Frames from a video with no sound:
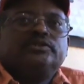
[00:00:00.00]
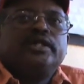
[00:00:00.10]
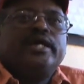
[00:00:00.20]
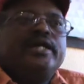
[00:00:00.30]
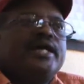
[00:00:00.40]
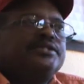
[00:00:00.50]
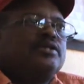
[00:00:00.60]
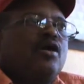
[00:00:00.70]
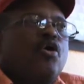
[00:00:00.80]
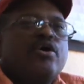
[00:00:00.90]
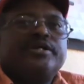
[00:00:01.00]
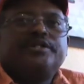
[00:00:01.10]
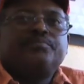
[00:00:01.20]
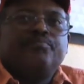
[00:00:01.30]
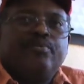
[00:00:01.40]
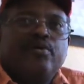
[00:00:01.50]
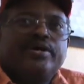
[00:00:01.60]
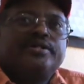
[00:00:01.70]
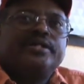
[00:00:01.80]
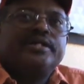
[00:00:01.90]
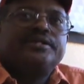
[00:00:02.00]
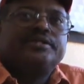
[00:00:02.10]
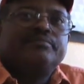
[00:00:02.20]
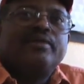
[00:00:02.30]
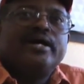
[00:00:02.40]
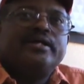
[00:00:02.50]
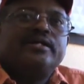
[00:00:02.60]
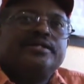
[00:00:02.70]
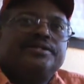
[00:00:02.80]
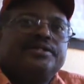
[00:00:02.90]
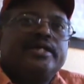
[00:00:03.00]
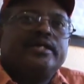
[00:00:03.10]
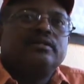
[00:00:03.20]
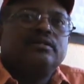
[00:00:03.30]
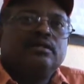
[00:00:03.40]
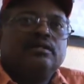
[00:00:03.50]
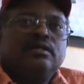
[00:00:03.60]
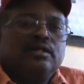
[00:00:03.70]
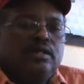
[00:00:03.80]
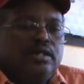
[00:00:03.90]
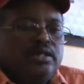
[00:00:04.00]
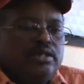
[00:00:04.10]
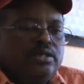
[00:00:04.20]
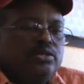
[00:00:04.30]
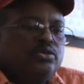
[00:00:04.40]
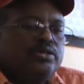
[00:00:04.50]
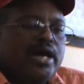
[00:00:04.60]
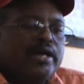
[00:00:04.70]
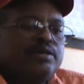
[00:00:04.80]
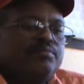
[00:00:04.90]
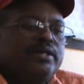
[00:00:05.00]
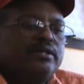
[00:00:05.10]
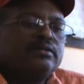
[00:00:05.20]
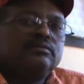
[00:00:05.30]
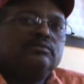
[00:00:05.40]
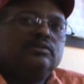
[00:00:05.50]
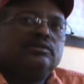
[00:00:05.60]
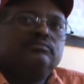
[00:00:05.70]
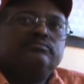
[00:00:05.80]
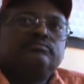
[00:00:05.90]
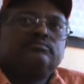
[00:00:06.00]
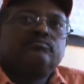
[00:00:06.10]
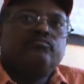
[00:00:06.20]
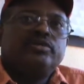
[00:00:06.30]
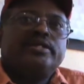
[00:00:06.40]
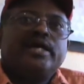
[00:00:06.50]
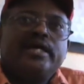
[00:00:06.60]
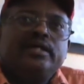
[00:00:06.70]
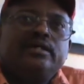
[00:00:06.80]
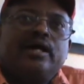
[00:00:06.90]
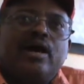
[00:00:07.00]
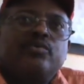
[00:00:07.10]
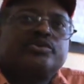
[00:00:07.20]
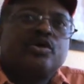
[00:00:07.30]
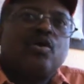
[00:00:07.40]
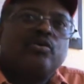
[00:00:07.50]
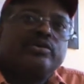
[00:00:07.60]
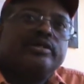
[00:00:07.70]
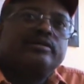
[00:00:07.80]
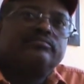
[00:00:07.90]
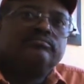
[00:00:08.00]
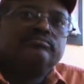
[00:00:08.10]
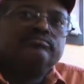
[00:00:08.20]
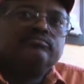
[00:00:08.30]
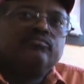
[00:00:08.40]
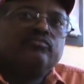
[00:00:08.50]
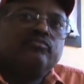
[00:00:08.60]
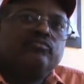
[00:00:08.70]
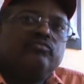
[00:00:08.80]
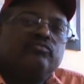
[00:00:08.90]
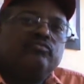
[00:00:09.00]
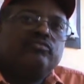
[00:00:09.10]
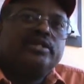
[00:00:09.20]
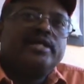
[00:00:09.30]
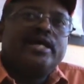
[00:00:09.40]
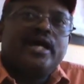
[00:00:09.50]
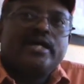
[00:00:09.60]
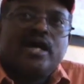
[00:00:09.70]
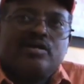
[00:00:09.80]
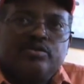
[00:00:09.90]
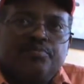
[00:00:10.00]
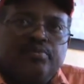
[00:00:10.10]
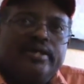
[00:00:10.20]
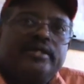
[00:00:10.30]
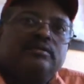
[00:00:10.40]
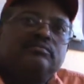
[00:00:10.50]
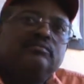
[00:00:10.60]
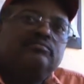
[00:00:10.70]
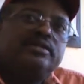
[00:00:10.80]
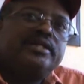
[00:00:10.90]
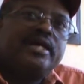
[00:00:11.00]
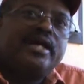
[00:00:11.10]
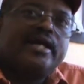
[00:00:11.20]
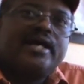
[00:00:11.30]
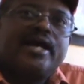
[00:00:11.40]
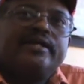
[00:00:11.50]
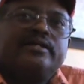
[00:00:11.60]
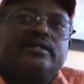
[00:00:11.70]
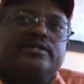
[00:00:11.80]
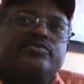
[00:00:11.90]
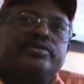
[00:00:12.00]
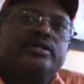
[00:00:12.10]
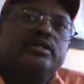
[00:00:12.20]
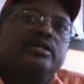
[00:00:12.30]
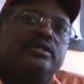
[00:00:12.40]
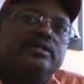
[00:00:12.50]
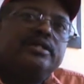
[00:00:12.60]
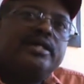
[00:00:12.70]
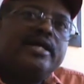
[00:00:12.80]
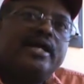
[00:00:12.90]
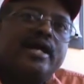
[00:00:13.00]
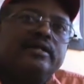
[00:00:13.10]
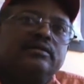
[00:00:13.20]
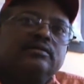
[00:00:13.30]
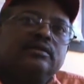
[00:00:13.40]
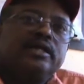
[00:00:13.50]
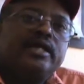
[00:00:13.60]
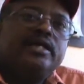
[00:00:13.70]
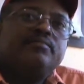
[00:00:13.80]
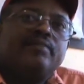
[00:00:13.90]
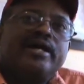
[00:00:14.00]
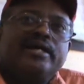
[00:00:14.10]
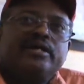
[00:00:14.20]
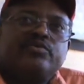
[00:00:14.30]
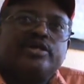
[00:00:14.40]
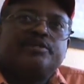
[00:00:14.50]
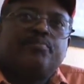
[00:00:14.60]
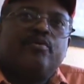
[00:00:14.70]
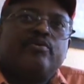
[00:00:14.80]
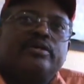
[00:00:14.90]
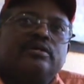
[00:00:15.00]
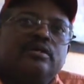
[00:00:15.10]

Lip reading: And that's the hardest part to get somebody to understand. You document the day I was called up, the day I got on the plane, the day I got in country, the day I hit my ingress point.